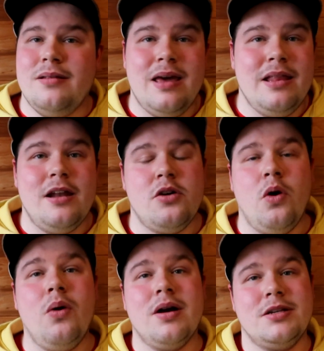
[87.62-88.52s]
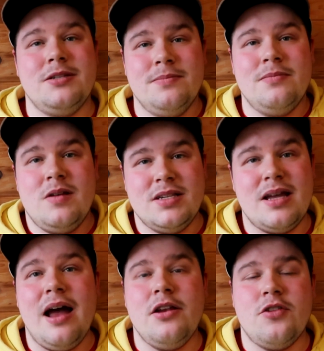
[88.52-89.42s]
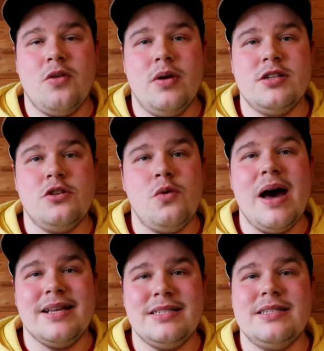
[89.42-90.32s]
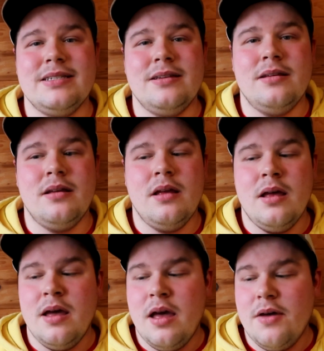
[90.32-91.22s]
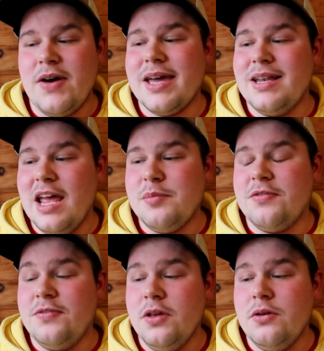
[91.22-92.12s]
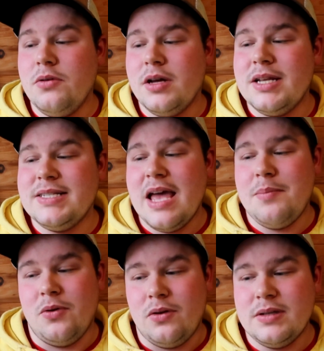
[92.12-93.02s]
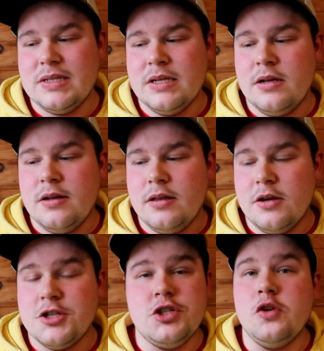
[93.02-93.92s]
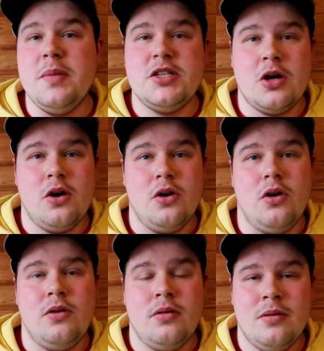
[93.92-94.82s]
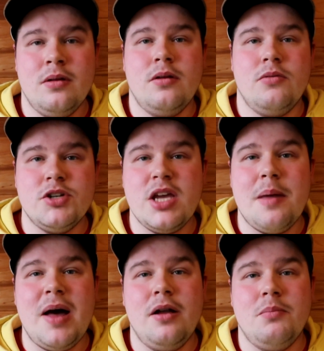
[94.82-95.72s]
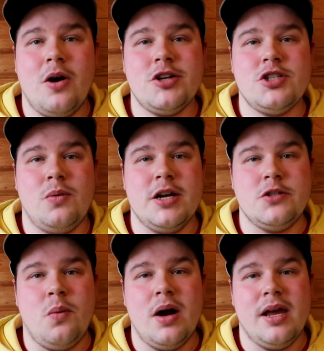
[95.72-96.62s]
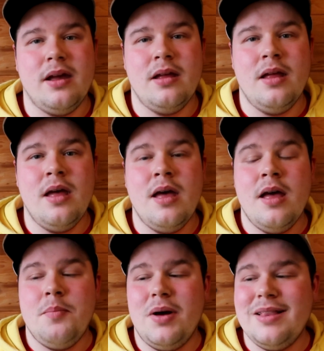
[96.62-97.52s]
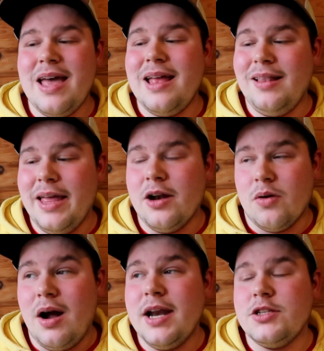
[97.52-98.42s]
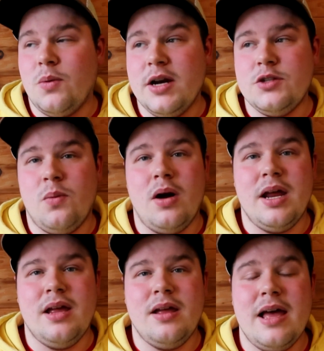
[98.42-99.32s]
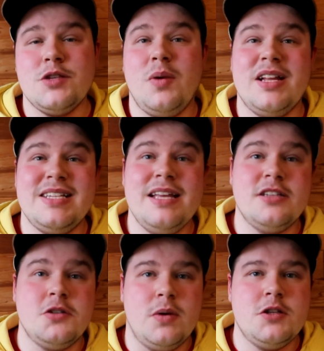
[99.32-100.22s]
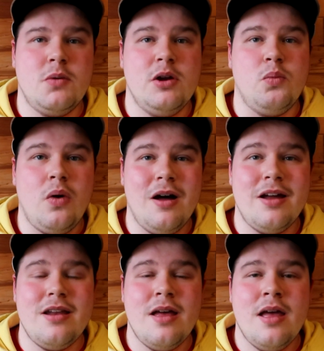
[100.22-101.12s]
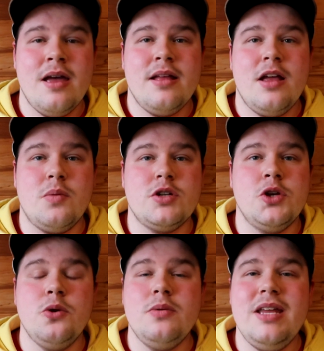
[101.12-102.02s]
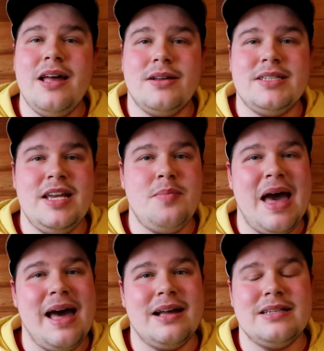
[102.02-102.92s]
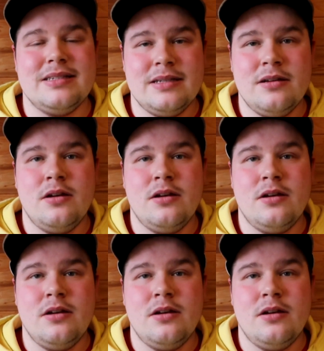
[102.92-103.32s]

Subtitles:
And then, of course, side stories and quests. If I could name a few good examples, there's Doom Eternal, which came out in March 2020. But then later on in 2020, as well as into 2021, there were two DLC packs.